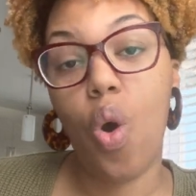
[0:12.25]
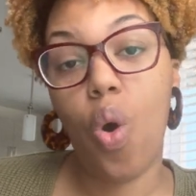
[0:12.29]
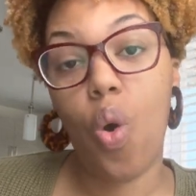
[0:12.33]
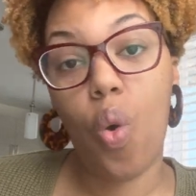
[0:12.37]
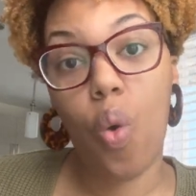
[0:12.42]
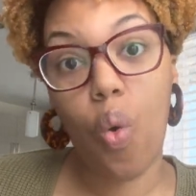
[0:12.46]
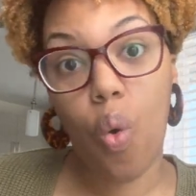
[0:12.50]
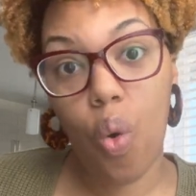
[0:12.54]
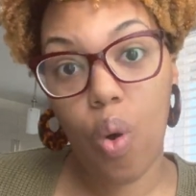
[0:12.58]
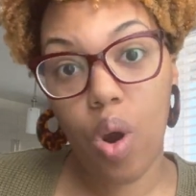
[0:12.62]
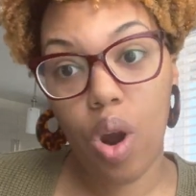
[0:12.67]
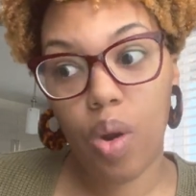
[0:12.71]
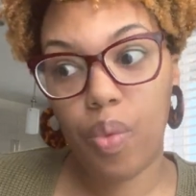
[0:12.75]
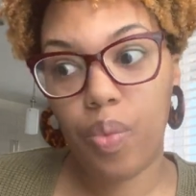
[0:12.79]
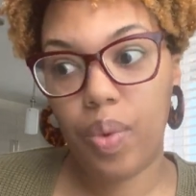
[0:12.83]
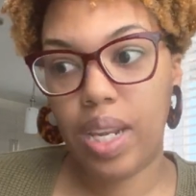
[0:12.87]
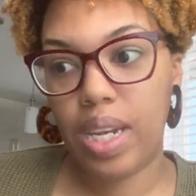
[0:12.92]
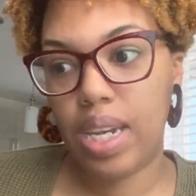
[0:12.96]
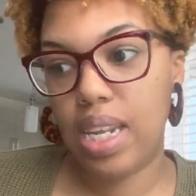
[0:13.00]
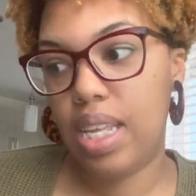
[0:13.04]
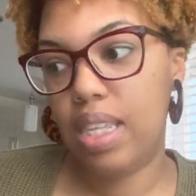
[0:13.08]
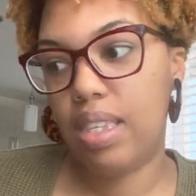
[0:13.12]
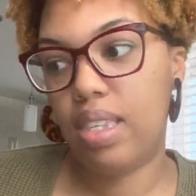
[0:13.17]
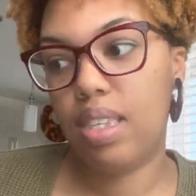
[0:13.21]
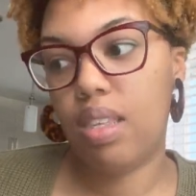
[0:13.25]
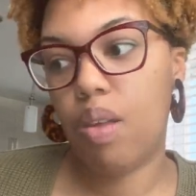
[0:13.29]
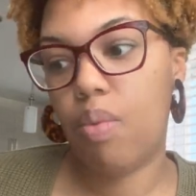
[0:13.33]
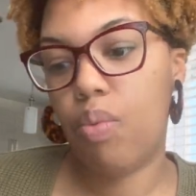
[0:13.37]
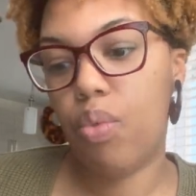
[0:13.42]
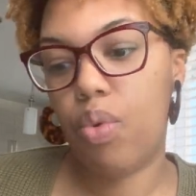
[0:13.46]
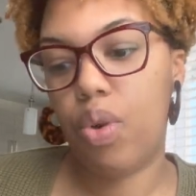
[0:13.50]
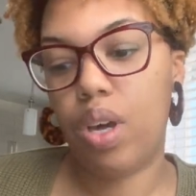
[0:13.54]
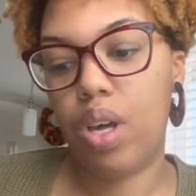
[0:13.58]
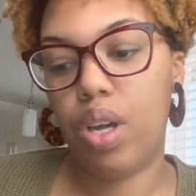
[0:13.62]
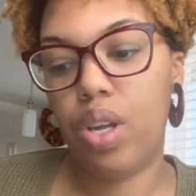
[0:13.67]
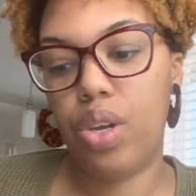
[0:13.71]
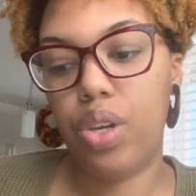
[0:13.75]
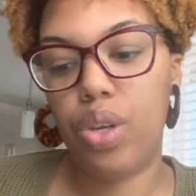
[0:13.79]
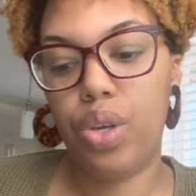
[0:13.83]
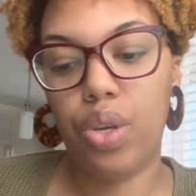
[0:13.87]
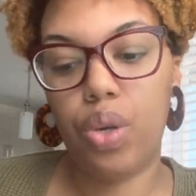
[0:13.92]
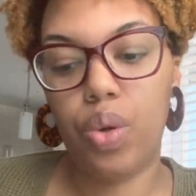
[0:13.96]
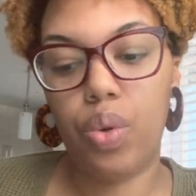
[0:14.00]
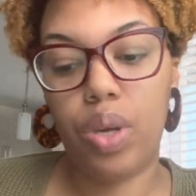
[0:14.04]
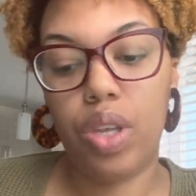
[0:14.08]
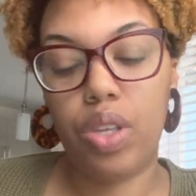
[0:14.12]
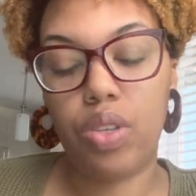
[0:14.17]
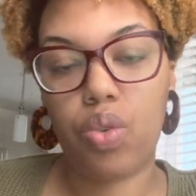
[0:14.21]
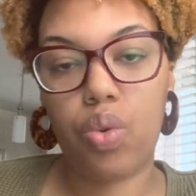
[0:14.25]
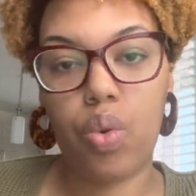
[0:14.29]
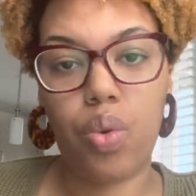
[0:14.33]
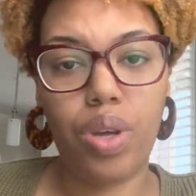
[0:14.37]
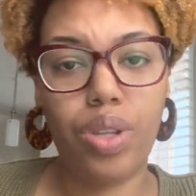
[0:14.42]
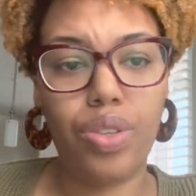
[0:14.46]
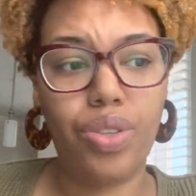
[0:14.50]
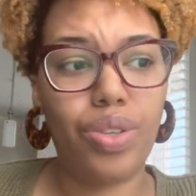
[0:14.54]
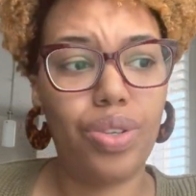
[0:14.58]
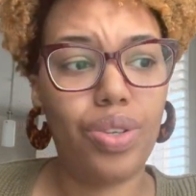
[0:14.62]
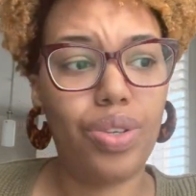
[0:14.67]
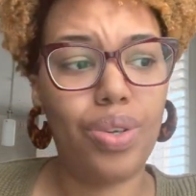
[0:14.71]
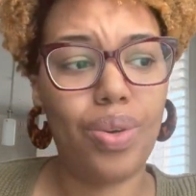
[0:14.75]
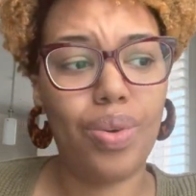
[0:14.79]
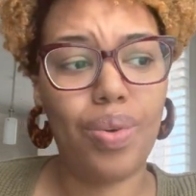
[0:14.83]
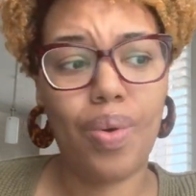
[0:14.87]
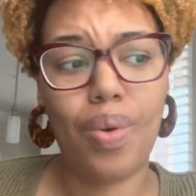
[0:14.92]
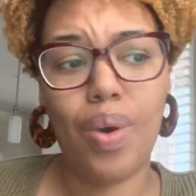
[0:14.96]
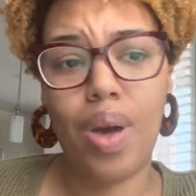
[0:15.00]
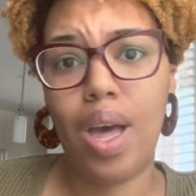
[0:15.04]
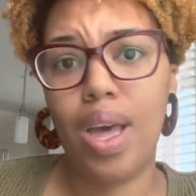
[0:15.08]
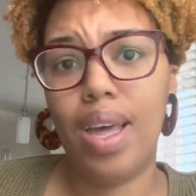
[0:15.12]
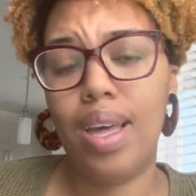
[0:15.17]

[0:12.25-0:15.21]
or we need someone who is going to